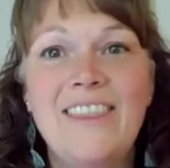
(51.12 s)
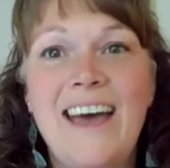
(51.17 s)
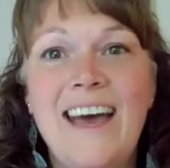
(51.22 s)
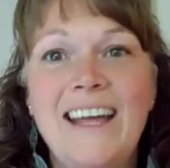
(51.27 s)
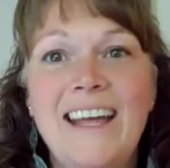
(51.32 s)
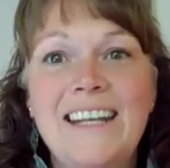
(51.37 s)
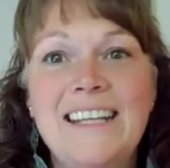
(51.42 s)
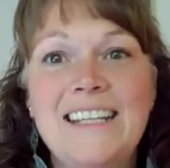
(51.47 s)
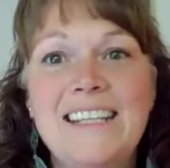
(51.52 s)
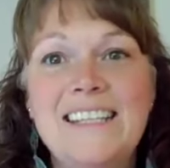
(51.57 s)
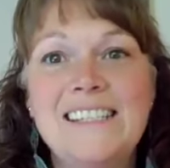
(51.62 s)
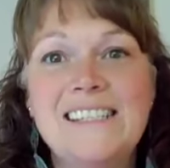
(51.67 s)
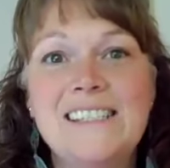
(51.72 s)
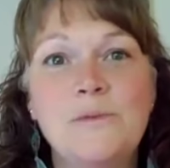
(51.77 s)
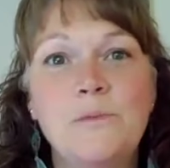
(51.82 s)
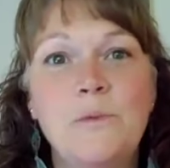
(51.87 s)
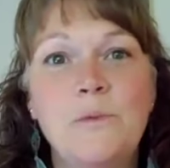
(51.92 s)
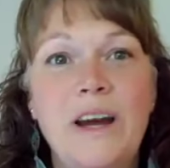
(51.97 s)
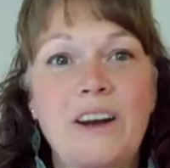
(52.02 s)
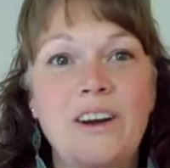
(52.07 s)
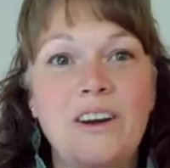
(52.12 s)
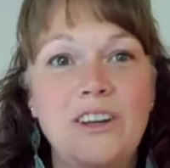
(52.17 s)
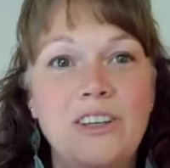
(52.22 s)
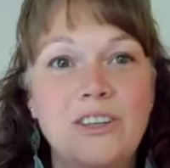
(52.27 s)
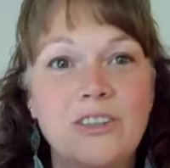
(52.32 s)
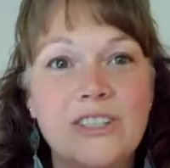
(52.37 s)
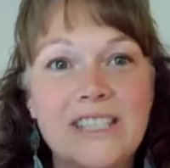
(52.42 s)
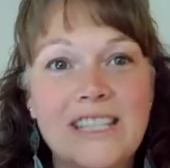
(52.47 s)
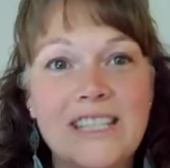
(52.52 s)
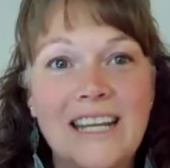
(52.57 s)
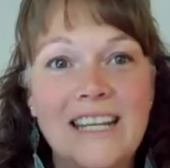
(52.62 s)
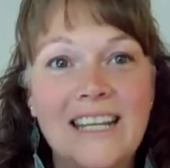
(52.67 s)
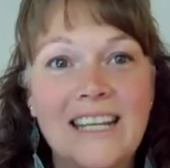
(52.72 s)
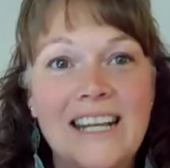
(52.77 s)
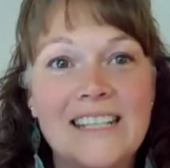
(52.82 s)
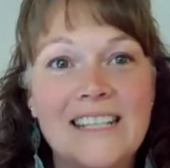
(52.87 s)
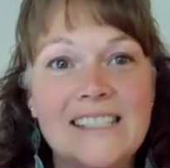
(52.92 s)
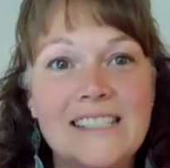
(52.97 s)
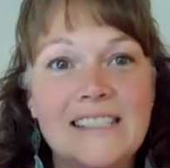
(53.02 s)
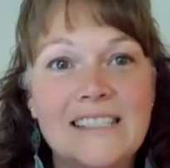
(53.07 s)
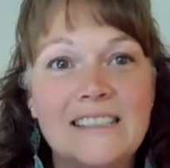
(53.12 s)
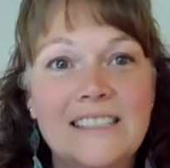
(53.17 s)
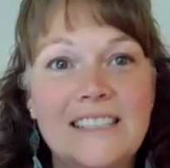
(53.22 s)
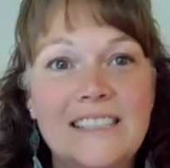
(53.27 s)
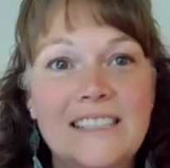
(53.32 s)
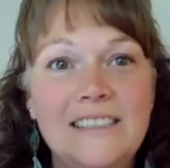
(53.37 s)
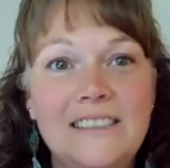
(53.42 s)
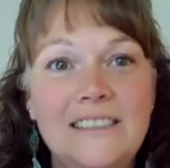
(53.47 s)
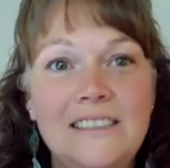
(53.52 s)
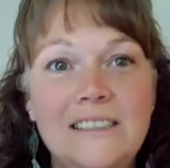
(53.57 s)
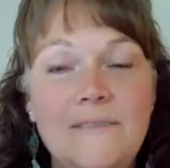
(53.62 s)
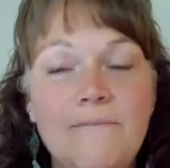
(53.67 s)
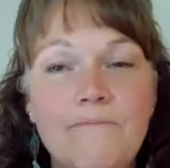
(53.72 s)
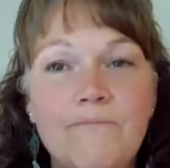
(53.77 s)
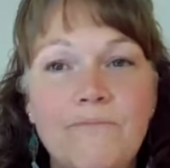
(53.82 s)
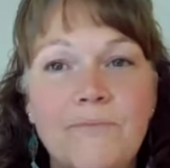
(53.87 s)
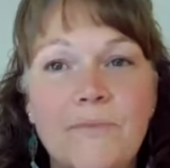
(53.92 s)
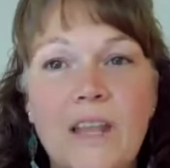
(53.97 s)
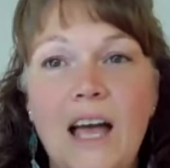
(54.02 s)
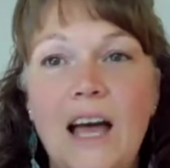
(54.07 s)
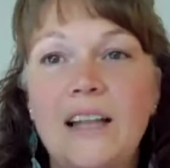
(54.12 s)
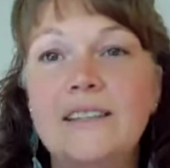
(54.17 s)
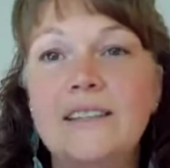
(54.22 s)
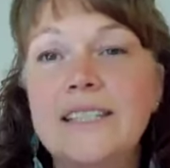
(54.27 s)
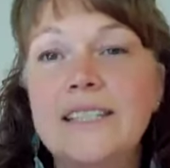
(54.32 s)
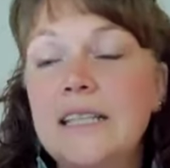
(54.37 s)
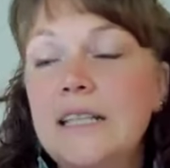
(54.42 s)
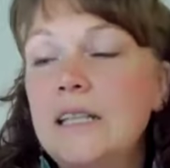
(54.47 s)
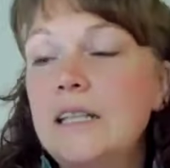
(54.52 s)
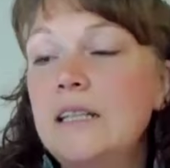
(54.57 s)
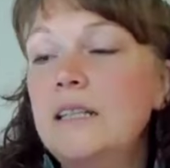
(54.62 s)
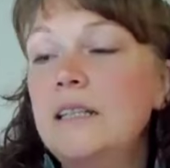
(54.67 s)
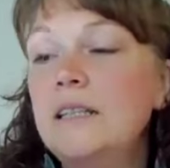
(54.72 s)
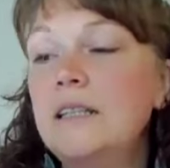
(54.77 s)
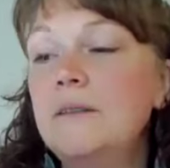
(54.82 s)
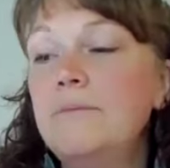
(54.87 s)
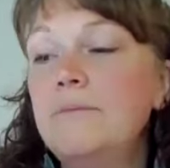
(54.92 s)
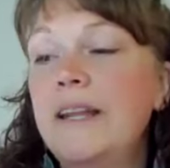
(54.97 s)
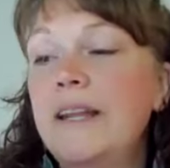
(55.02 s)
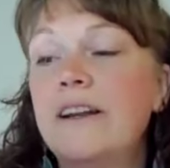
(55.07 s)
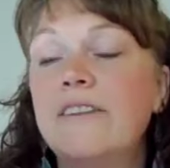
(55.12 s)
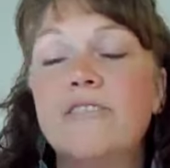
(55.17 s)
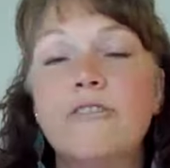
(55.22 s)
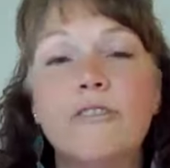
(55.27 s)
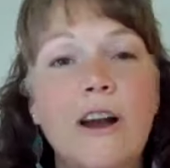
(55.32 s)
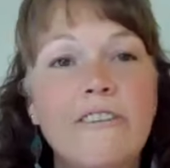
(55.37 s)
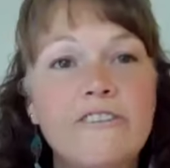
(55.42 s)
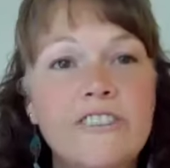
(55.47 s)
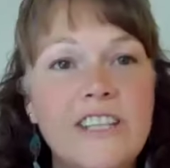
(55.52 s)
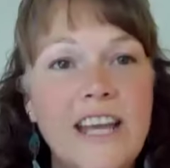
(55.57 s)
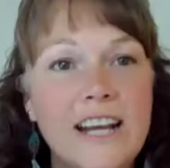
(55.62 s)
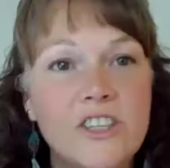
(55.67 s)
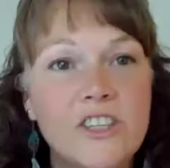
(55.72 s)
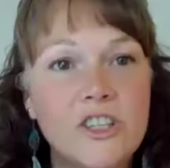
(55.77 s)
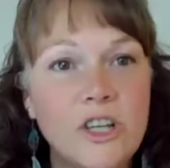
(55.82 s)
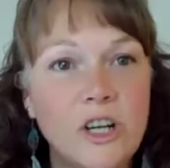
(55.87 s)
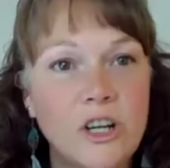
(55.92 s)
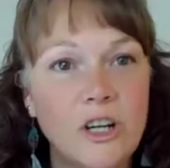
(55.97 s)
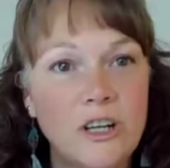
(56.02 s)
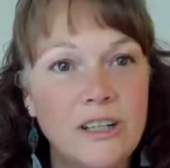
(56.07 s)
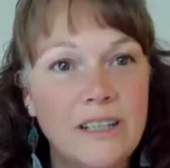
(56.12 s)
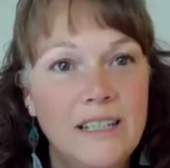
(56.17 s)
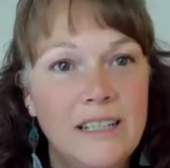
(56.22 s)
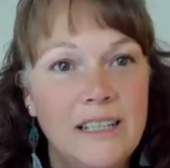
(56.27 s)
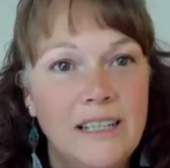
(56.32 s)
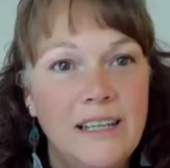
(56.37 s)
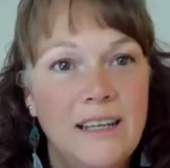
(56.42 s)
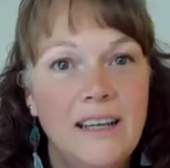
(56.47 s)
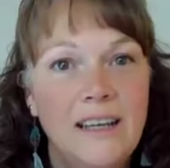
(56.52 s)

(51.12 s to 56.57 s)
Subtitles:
and that is where your skin gets a little bit of rough texture.